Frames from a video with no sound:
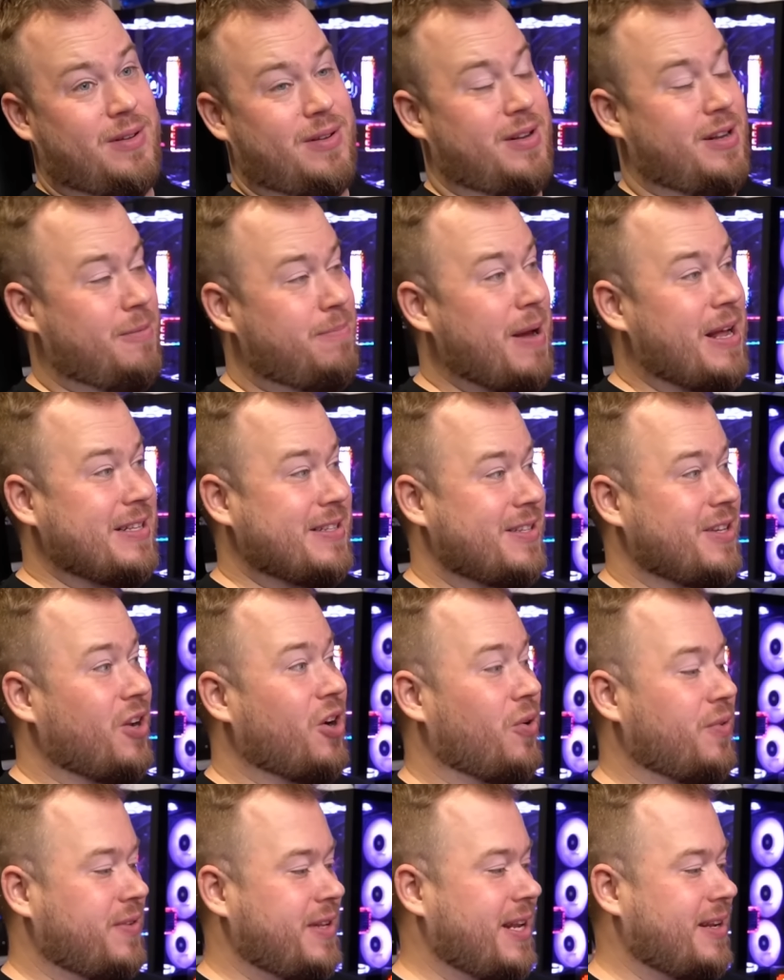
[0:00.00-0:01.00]
depends, you
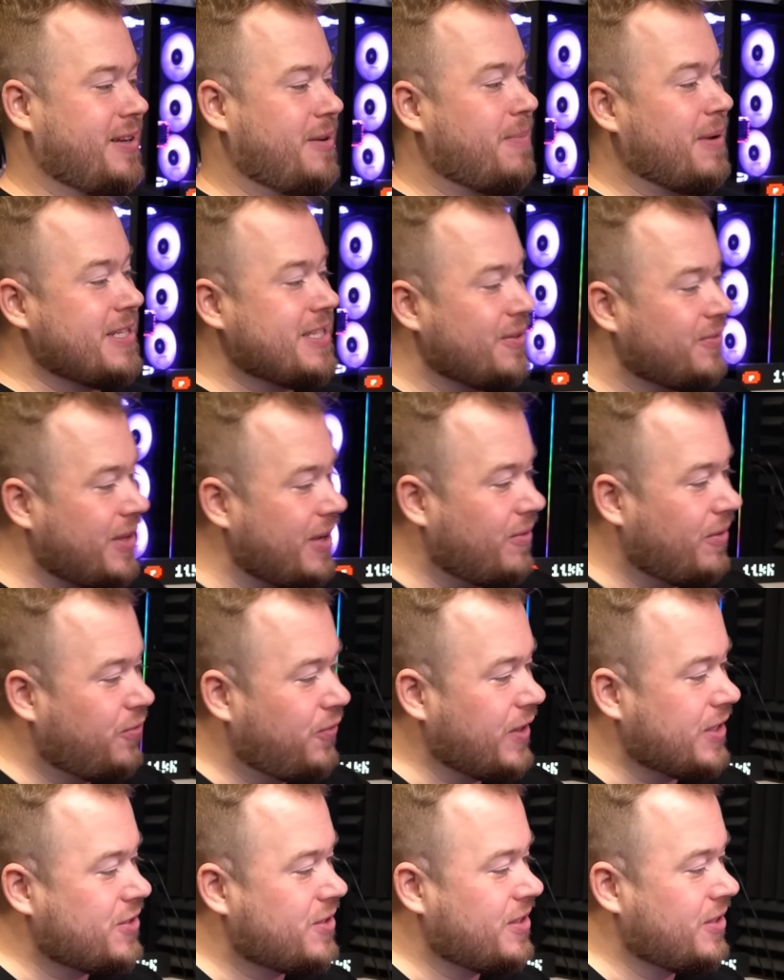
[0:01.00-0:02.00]
know, it depends if they will
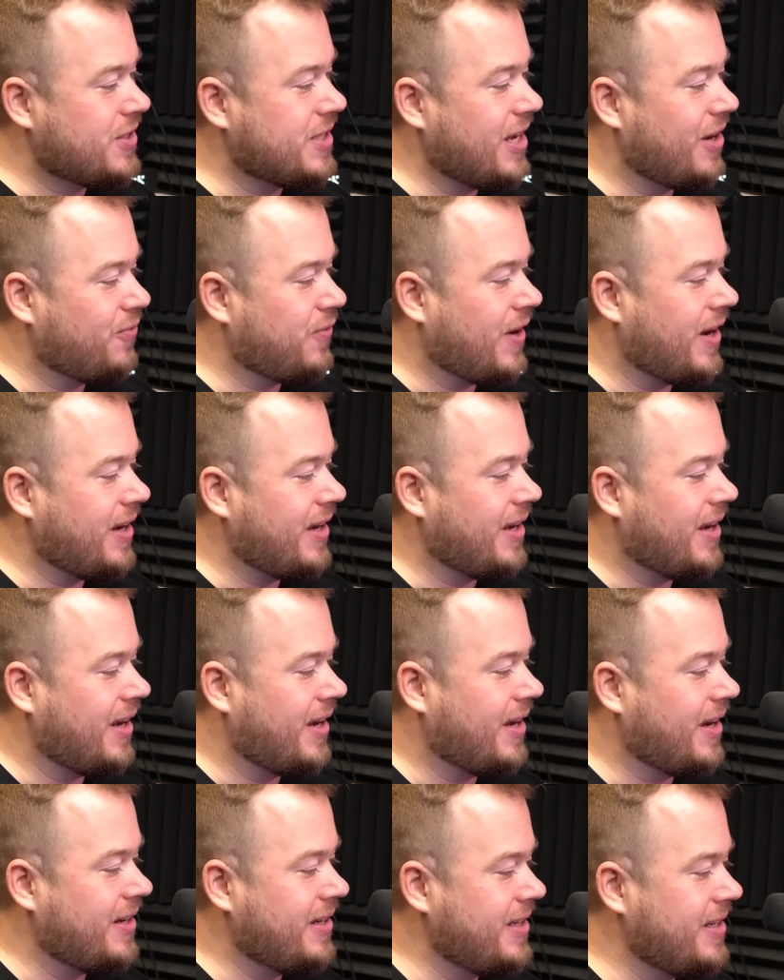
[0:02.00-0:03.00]
fix the stuff I,
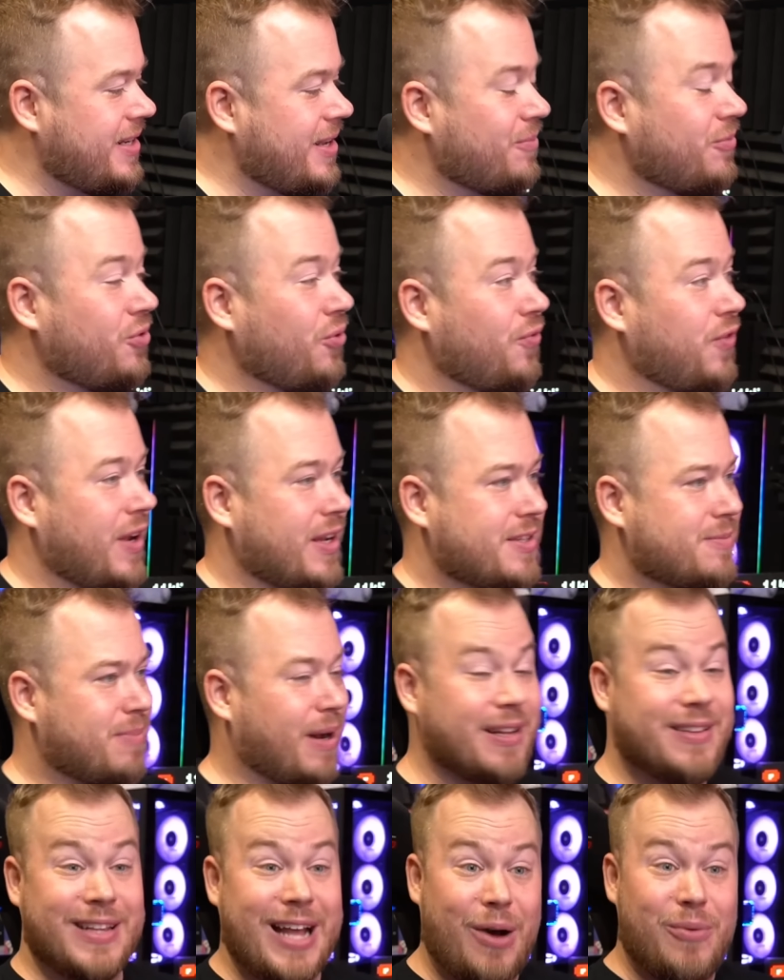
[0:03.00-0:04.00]
I, I need them to fix.
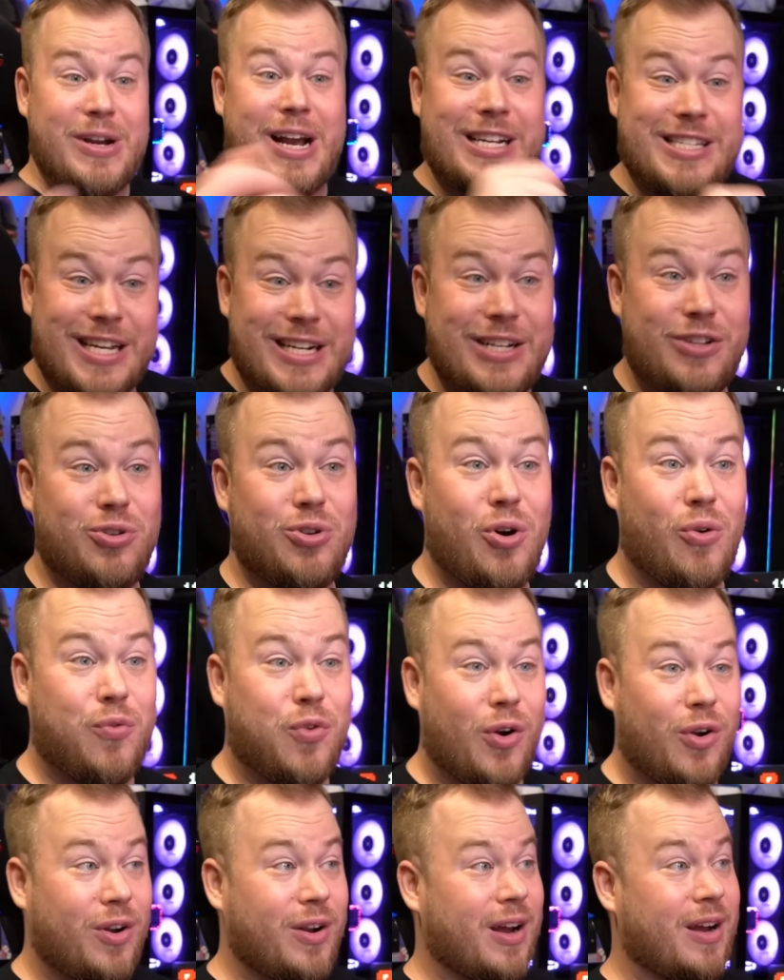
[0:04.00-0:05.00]
But now, guys, I need to go
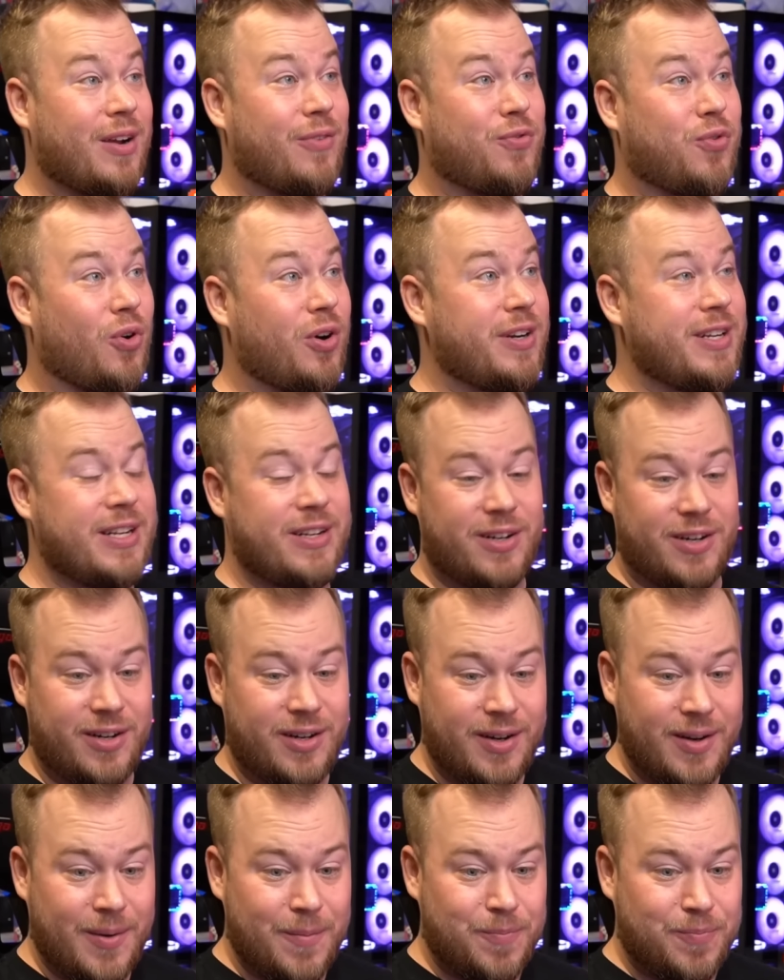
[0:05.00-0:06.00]
for uh, for dinner,
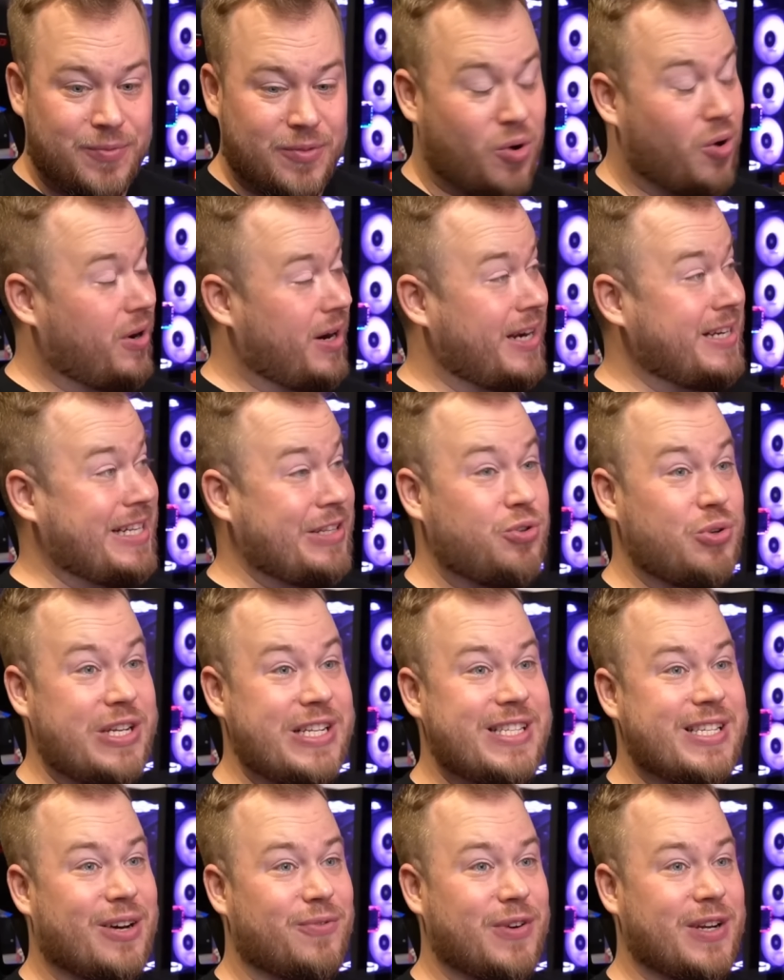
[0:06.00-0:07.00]
or I need to eat
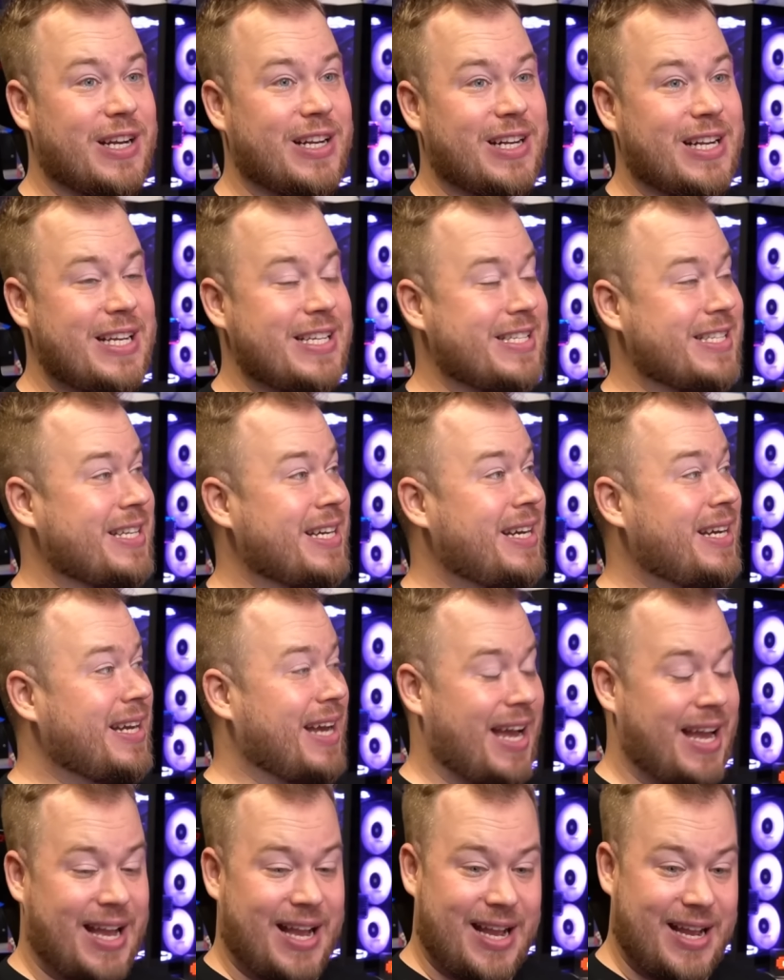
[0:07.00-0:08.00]
something at least,
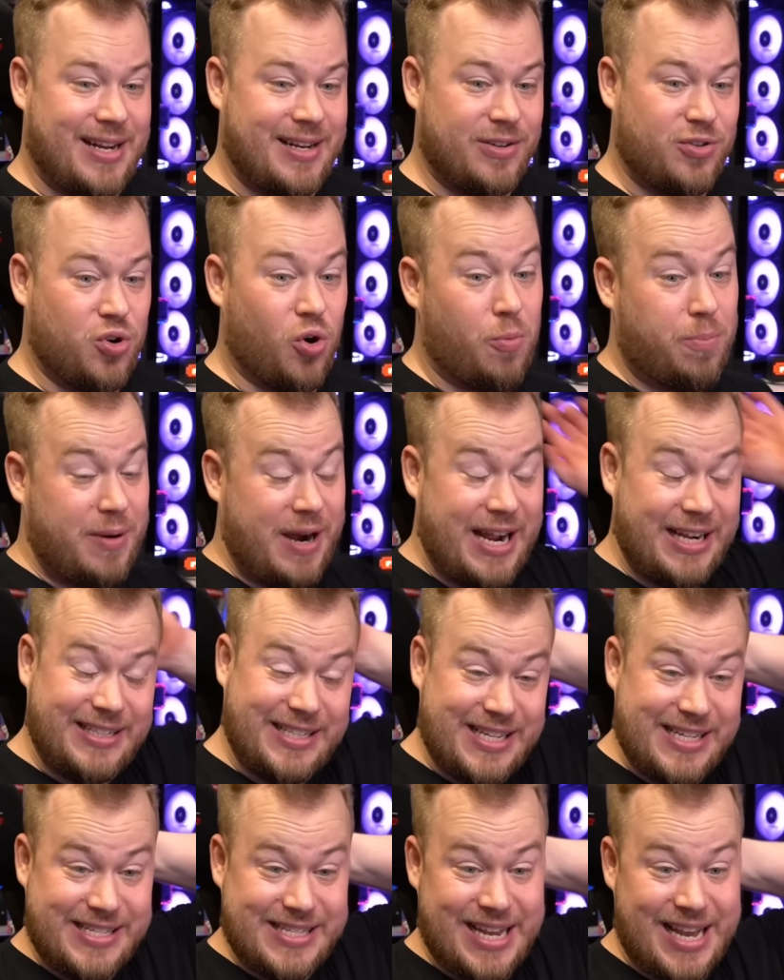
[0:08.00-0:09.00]
and go practice.